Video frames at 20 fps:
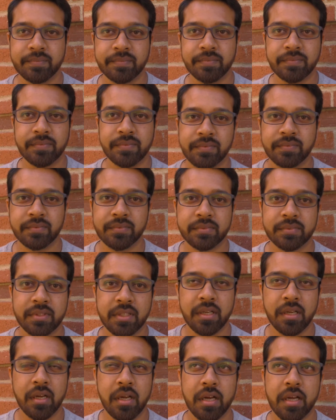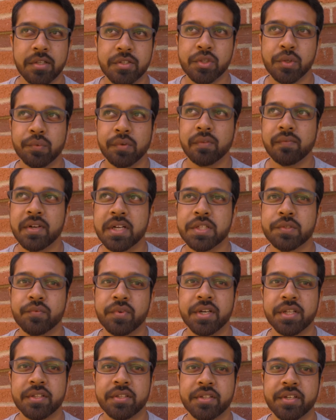TOEFL? Uh, TOEFL was
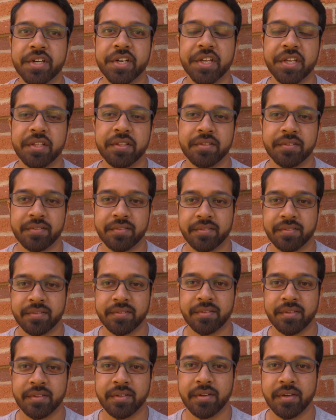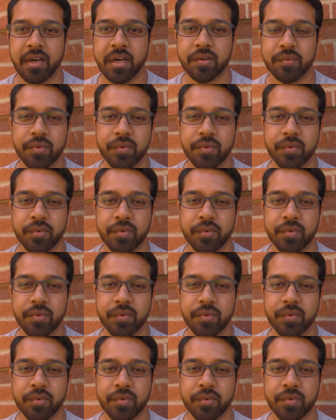113. I see.